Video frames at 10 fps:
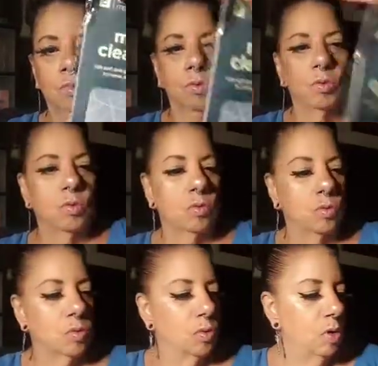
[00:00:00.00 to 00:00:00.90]
It
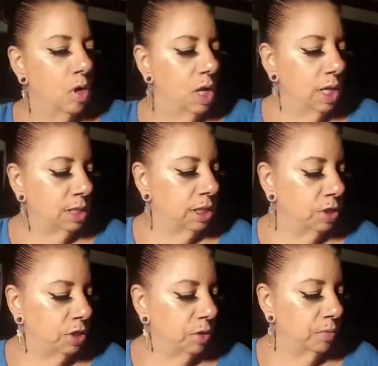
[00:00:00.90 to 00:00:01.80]

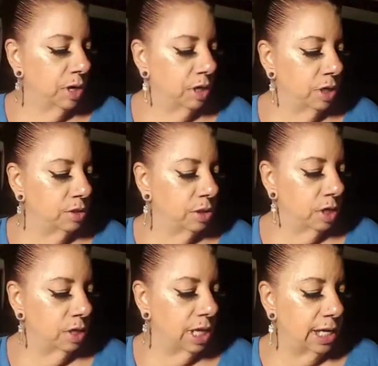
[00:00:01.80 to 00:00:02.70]
says you can use it
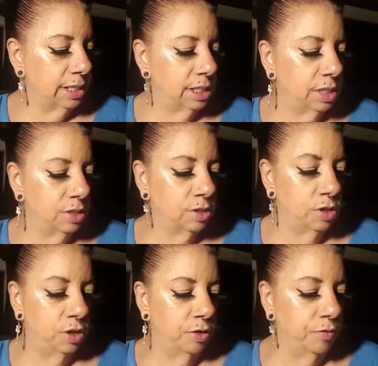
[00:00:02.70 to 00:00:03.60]
on glasses,
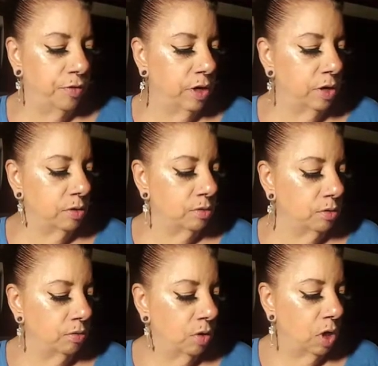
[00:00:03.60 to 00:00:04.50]
your
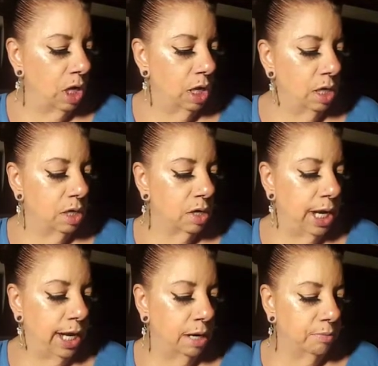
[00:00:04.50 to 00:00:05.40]
phone, your
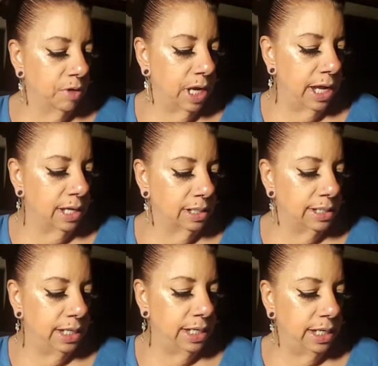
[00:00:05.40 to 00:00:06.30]
camera,
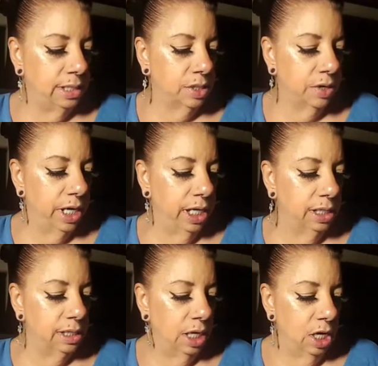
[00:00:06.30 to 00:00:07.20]
LCD
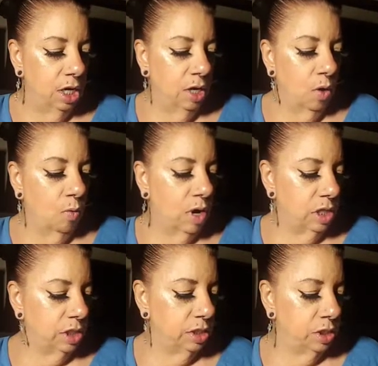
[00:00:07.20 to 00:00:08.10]
screens,
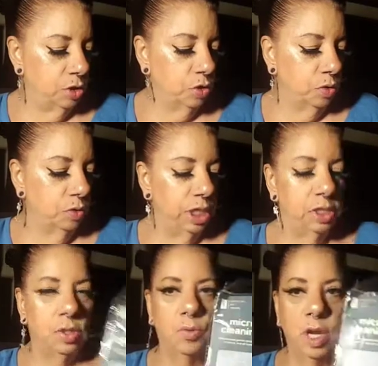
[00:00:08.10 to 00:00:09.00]
watches, and jewelry.
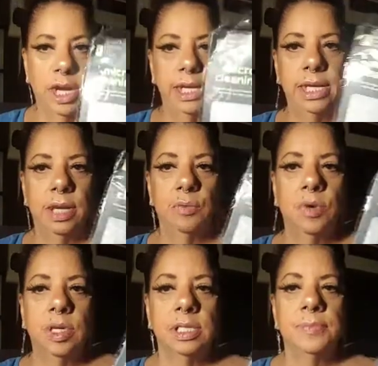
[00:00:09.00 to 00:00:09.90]
So what I did
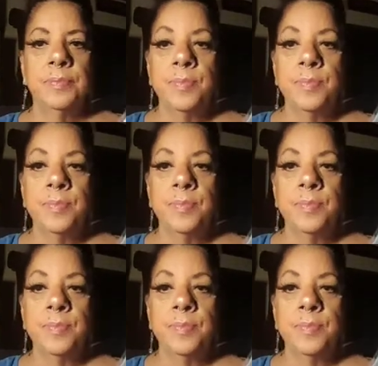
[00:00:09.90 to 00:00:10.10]
was